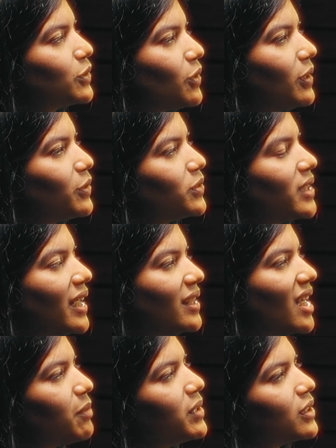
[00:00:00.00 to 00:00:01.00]
all those
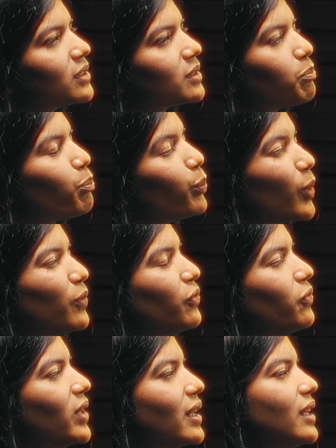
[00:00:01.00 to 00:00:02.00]
dynamics
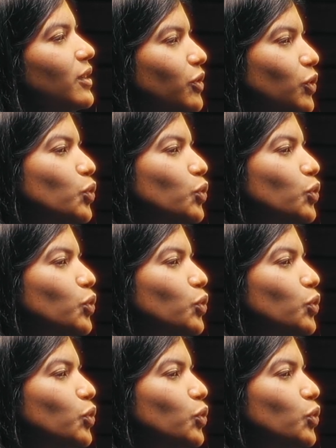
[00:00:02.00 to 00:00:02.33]
perfectly